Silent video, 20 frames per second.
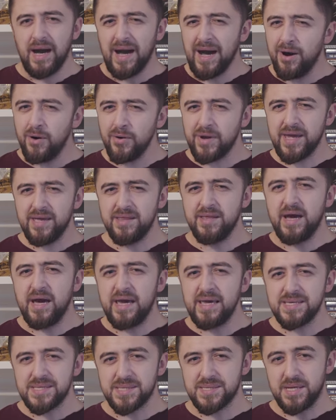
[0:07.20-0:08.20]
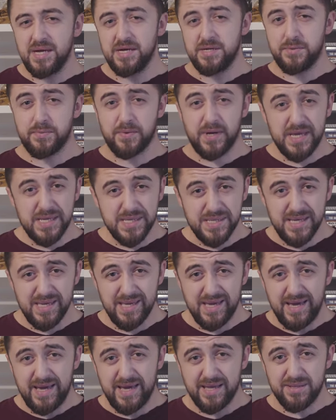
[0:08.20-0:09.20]
How can I start
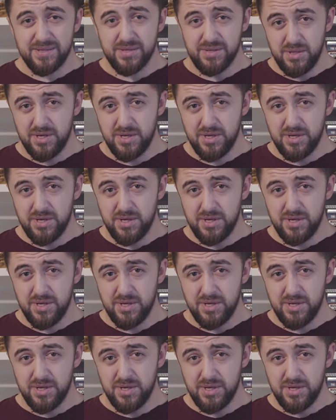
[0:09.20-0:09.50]
racing at the